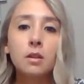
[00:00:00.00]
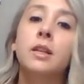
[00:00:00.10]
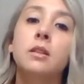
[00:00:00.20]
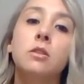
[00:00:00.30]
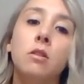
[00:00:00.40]

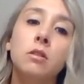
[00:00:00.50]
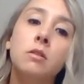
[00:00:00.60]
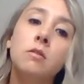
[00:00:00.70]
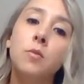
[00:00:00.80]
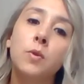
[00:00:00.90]
It is
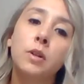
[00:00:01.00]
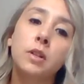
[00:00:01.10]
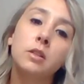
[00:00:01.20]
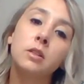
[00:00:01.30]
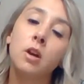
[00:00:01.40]
also
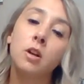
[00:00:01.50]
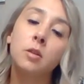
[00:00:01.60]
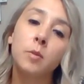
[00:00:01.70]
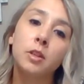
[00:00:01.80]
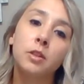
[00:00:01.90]
important to
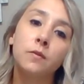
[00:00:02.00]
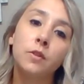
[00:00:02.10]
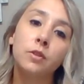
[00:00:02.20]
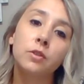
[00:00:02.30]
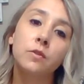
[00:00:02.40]
document the
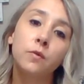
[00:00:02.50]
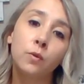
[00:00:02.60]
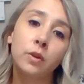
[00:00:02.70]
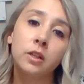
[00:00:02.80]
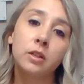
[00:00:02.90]
first
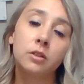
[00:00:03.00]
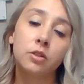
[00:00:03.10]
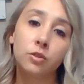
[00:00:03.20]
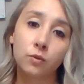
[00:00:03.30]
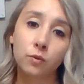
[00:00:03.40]
void and
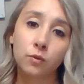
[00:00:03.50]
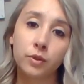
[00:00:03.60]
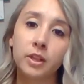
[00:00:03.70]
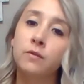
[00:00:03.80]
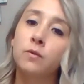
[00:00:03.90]
stool,
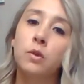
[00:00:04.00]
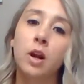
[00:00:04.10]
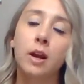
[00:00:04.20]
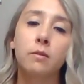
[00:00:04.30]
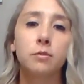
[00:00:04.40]
therefore
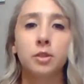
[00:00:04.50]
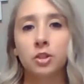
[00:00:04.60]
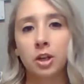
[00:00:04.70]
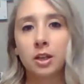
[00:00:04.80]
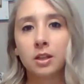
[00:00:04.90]
I would be
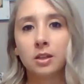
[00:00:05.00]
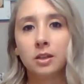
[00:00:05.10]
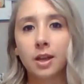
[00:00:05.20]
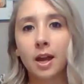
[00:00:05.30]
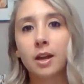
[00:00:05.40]

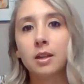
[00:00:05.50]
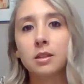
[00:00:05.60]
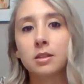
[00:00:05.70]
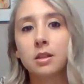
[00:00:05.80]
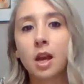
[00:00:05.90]
checking that at
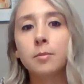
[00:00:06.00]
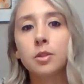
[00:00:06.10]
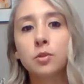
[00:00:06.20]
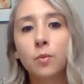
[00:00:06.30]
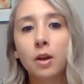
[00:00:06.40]
this time
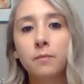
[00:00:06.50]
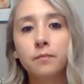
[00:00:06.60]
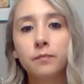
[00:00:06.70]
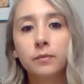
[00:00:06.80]
as well.